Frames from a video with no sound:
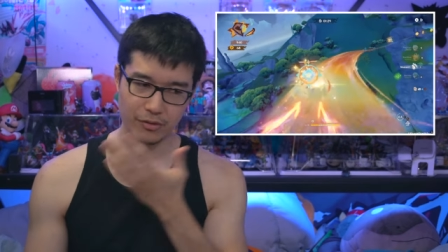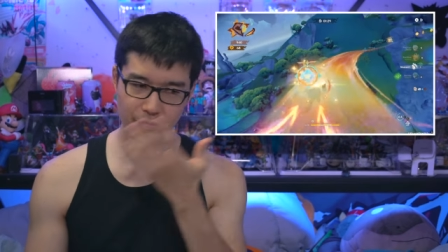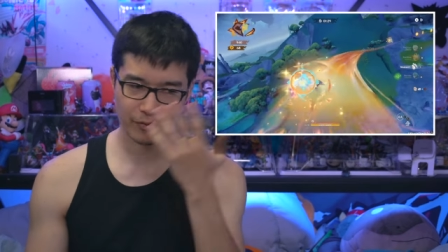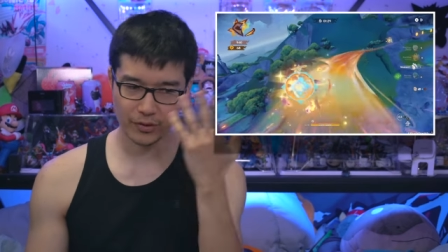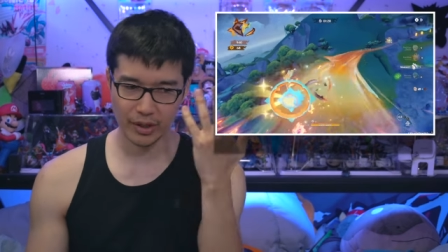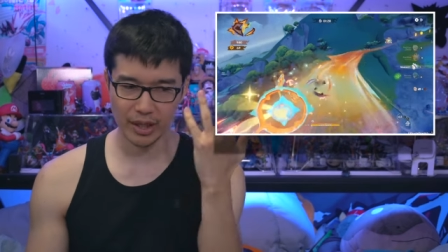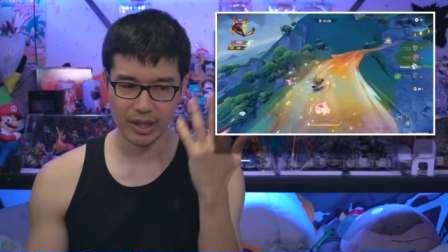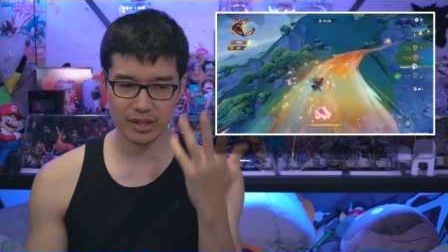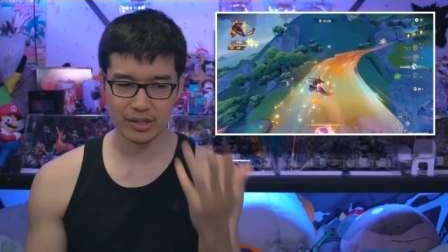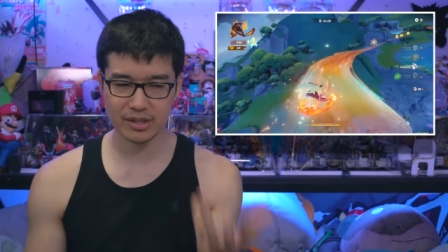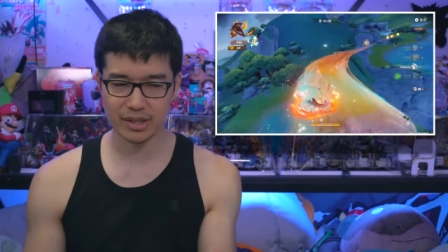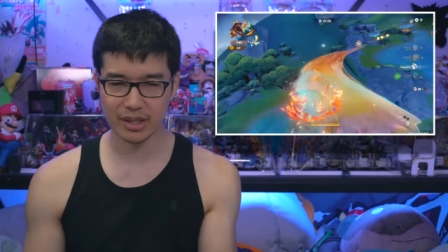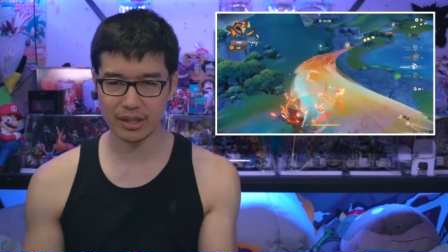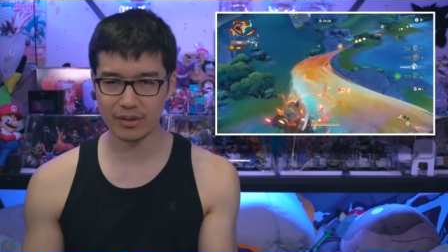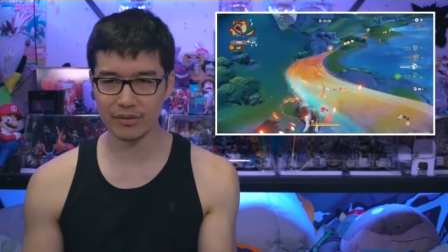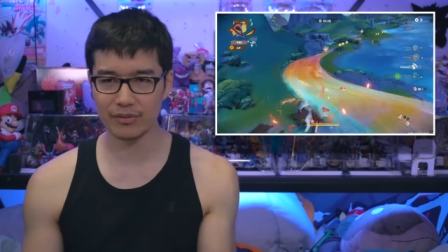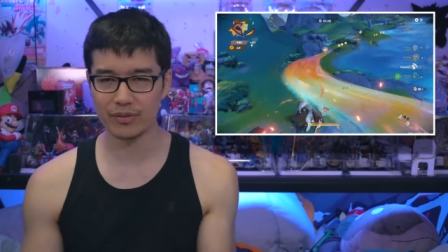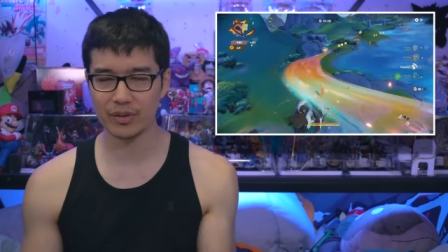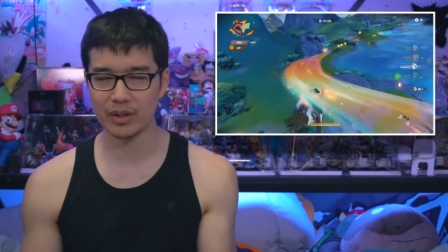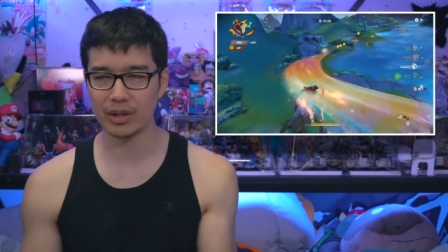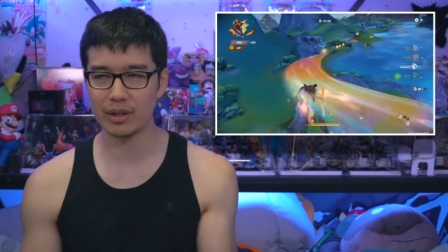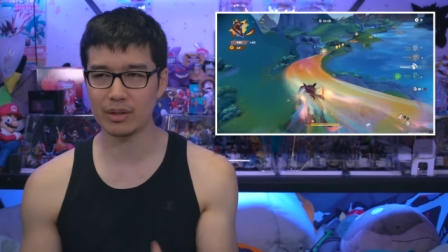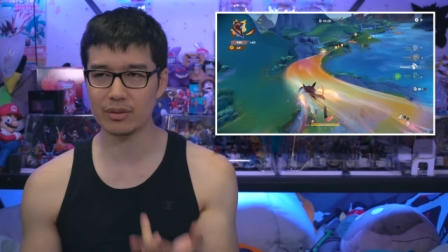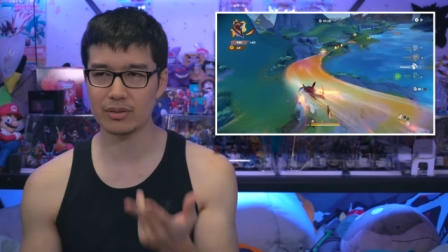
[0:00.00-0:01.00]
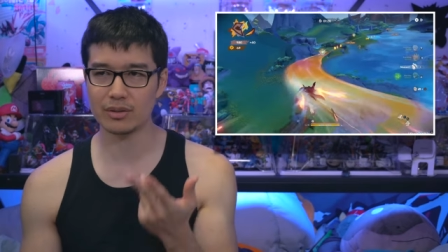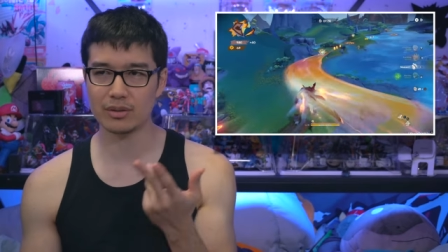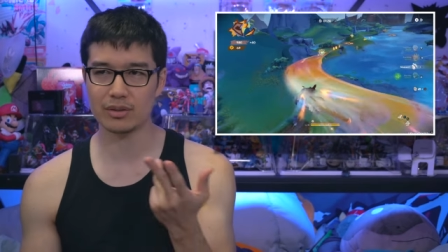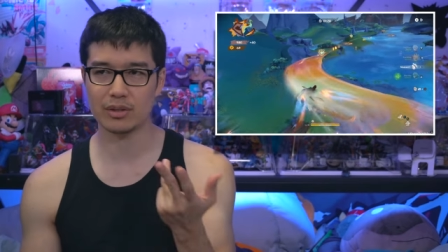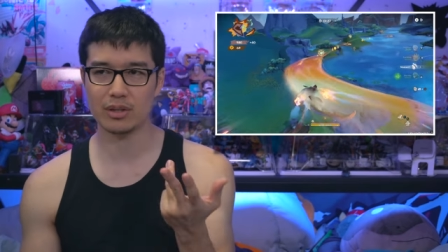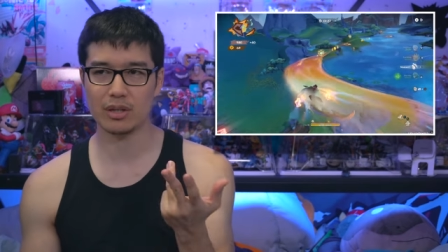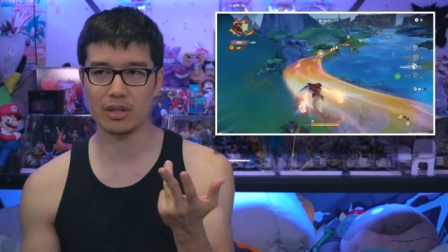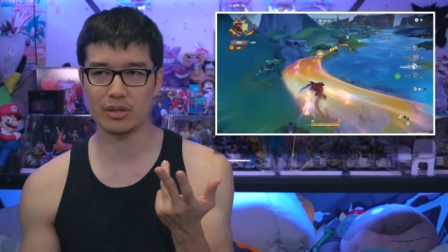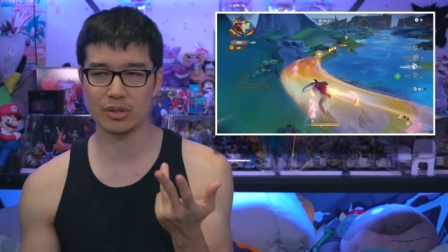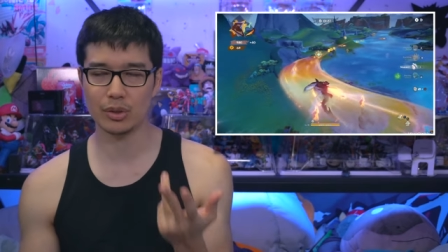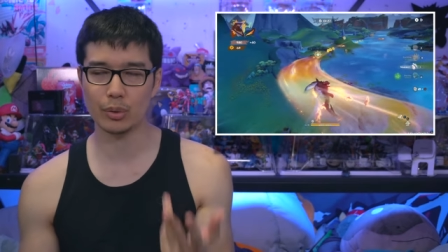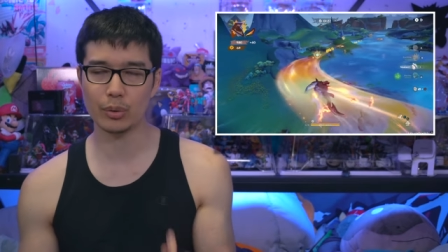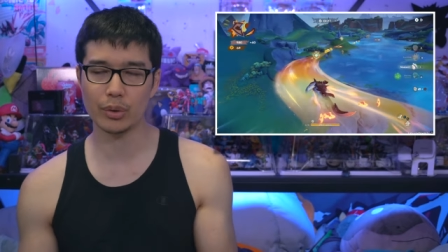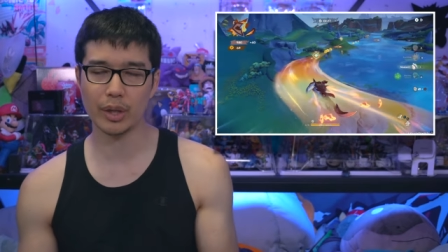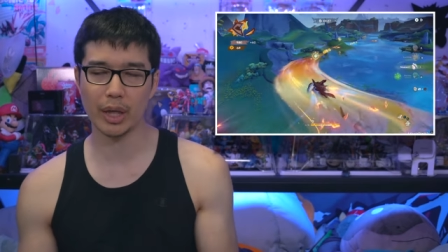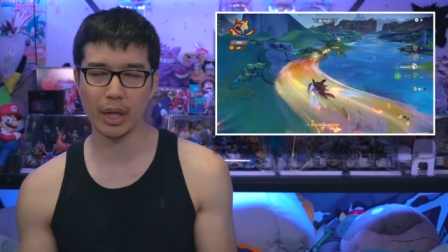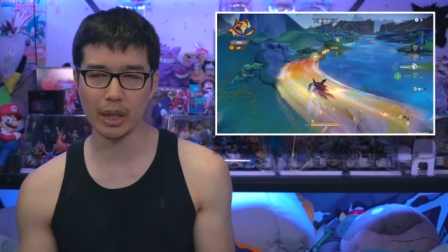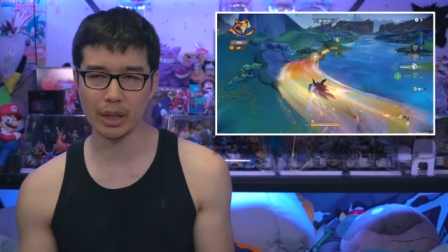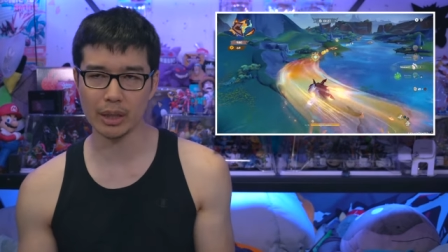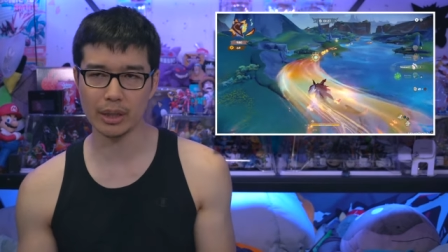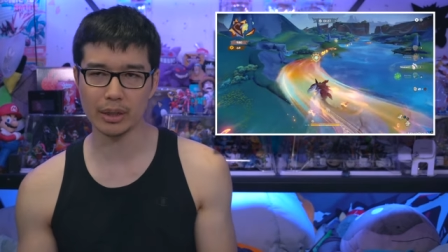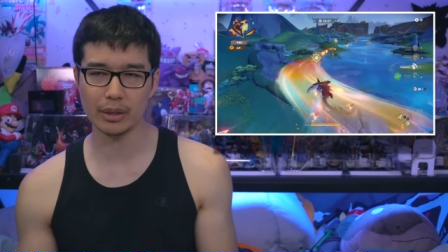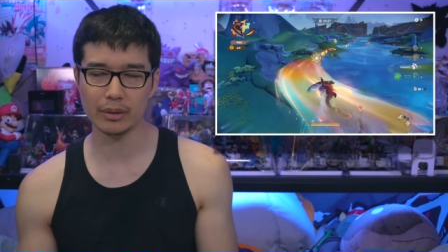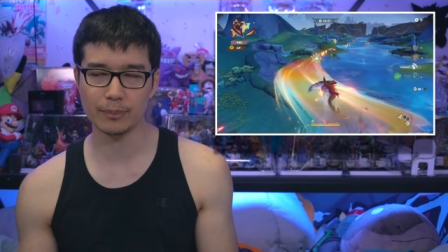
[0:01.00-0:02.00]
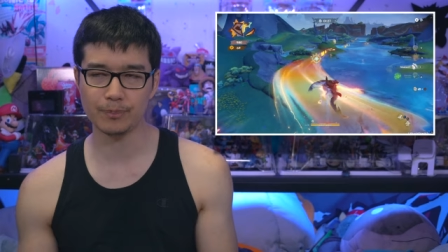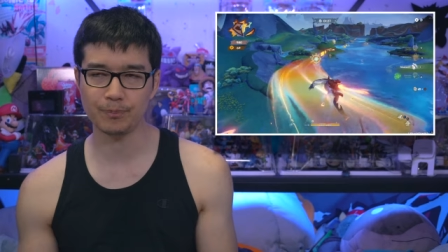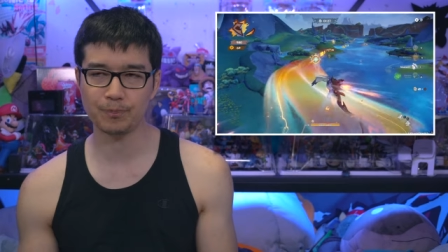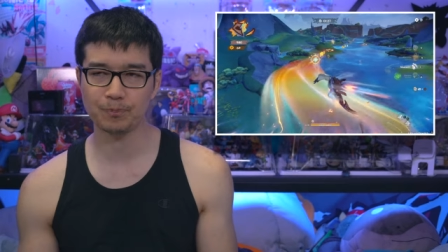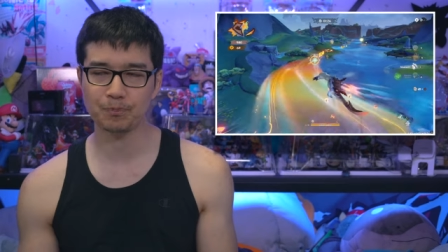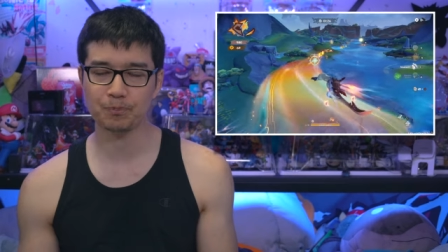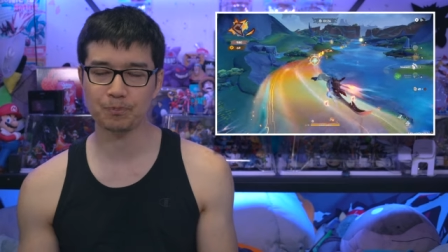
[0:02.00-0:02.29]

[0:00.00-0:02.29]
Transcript: face side of things is okay.